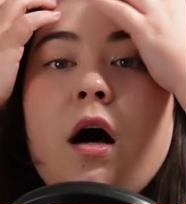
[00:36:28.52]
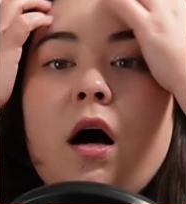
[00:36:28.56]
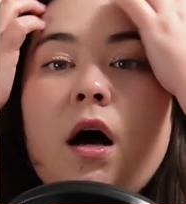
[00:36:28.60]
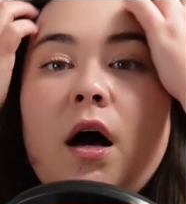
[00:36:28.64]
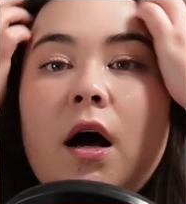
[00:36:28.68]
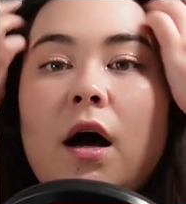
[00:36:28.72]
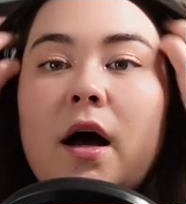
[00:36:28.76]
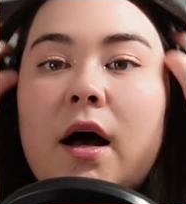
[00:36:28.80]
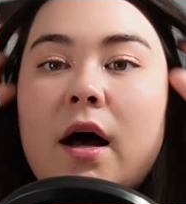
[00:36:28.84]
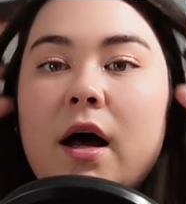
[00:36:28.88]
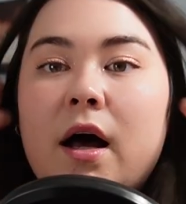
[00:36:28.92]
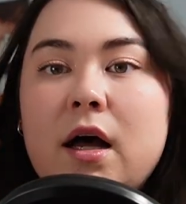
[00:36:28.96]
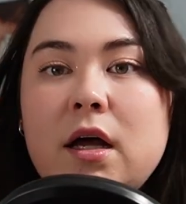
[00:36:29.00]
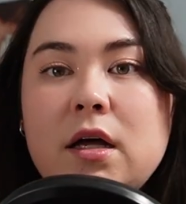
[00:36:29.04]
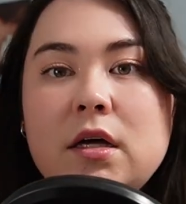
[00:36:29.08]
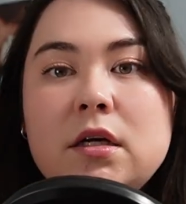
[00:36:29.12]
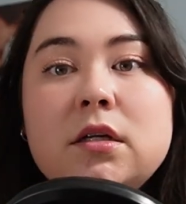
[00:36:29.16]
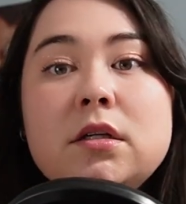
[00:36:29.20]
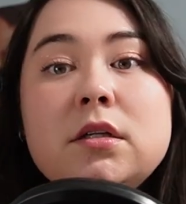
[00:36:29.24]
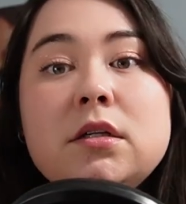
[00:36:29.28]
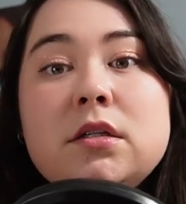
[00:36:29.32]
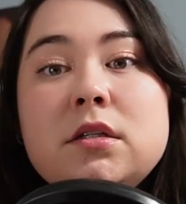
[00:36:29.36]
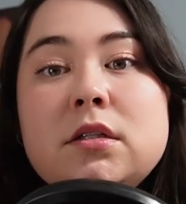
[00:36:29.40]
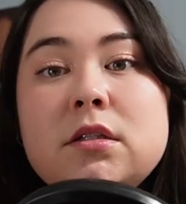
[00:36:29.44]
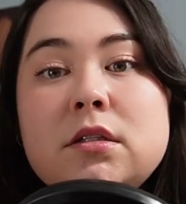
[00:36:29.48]

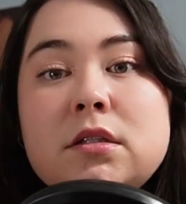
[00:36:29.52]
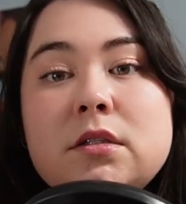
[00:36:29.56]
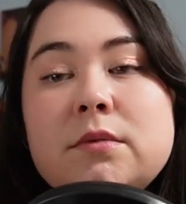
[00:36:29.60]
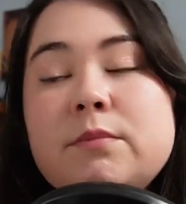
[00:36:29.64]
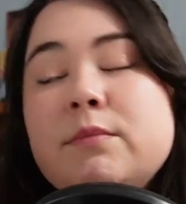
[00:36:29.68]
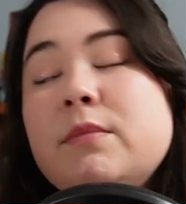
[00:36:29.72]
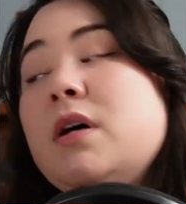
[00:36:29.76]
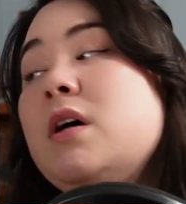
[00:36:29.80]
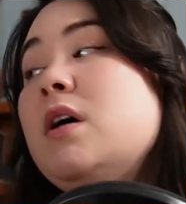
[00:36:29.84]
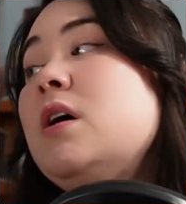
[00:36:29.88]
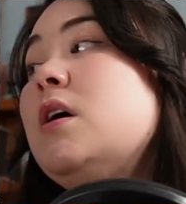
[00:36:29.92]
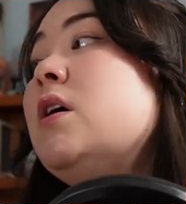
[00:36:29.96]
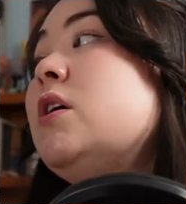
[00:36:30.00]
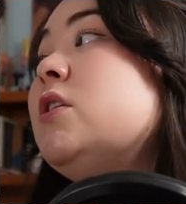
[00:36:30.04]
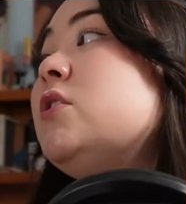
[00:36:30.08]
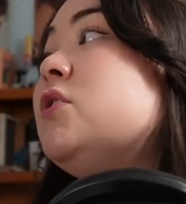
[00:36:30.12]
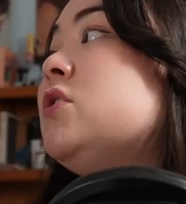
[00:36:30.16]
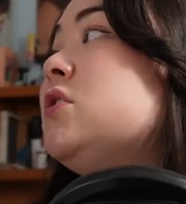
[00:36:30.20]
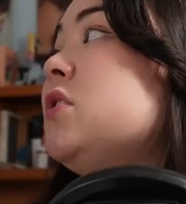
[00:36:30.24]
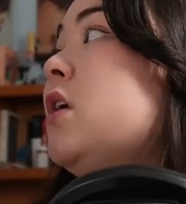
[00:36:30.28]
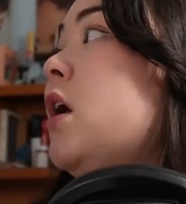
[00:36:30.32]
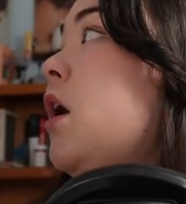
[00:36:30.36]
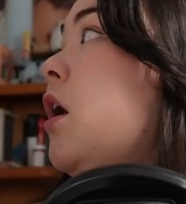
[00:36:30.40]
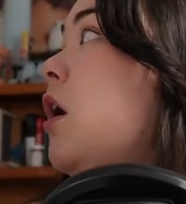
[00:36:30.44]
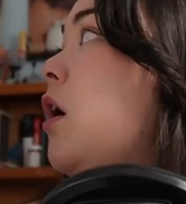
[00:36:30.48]
Um,
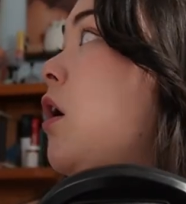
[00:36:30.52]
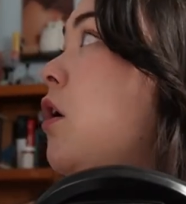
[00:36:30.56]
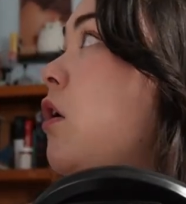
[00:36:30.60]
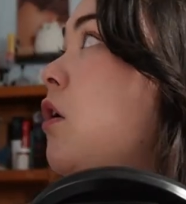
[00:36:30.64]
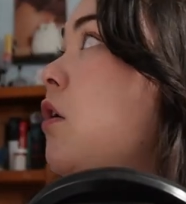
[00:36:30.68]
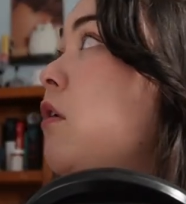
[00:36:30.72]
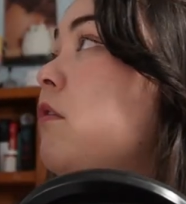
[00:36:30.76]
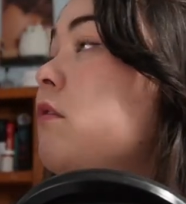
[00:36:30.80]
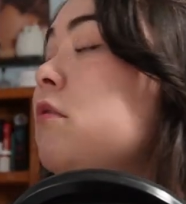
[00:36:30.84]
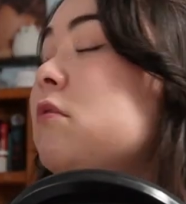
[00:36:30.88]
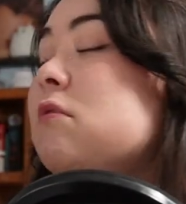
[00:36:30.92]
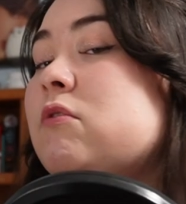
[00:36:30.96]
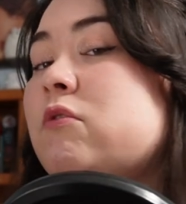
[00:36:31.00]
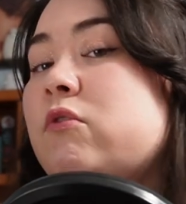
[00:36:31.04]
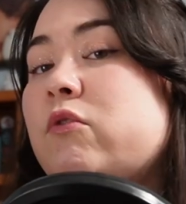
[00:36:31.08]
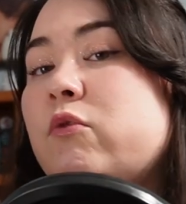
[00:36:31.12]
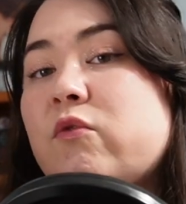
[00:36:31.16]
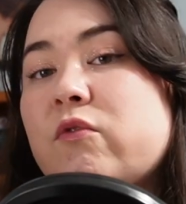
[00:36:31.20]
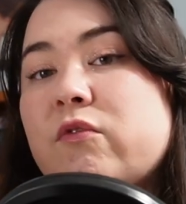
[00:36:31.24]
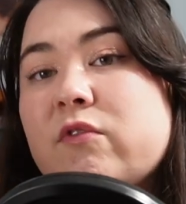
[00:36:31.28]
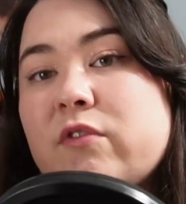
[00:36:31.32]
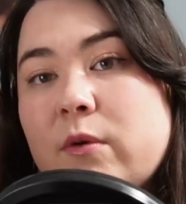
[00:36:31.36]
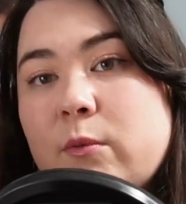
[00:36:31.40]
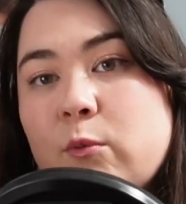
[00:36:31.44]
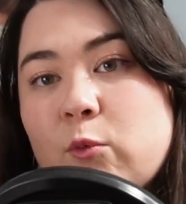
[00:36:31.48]
so
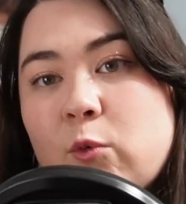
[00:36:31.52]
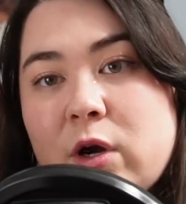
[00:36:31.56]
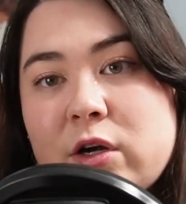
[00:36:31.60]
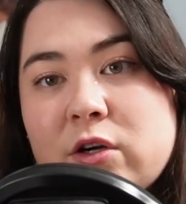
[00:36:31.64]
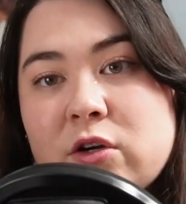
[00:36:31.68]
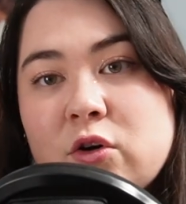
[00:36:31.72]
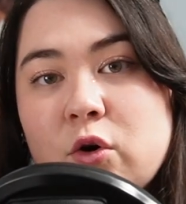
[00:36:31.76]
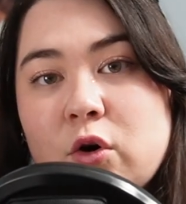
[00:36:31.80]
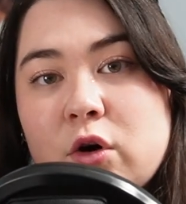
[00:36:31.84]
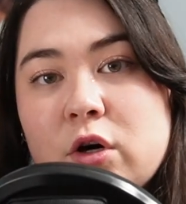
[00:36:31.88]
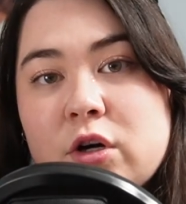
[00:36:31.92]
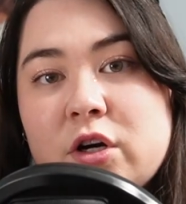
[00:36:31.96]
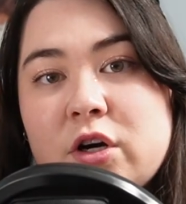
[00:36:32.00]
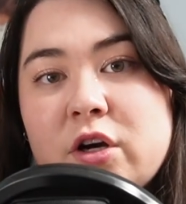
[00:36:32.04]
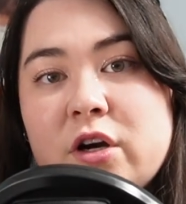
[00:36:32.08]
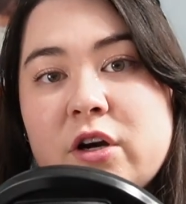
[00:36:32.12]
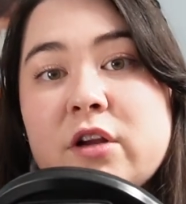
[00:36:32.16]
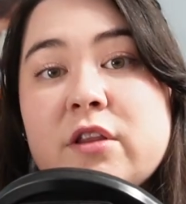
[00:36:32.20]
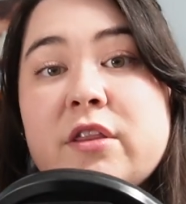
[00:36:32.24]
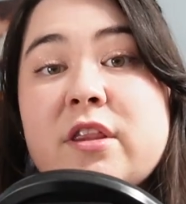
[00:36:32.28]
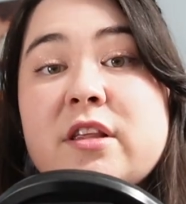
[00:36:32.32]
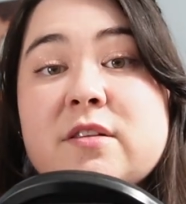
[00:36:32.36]
from one corner,